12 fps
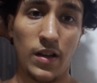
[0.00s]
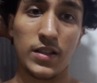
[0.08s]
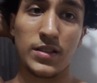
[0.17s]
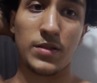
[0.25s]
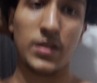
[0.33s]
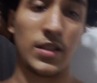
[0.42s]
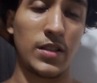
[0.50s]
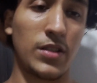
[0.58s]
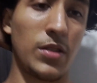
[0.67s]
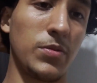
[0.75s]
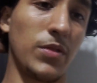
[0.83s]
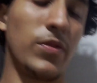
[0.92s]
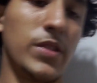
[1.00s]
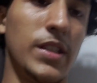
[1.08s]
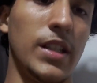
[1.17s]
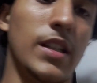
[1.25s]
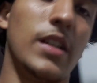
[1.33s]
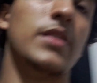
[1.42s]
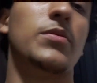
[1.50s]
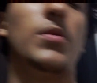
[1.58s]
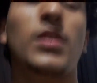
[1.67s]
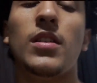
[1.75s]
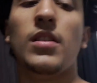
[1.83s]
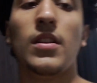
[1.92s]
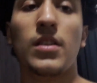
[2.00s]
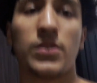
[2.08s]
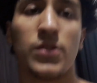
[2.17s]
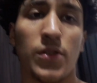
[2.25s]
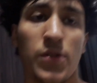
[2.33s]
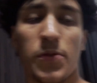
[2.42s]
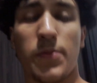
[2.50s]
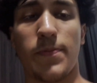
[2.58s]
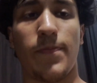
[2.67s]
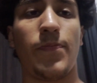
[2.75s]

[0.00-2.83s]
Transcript: as in terms of physique as well. So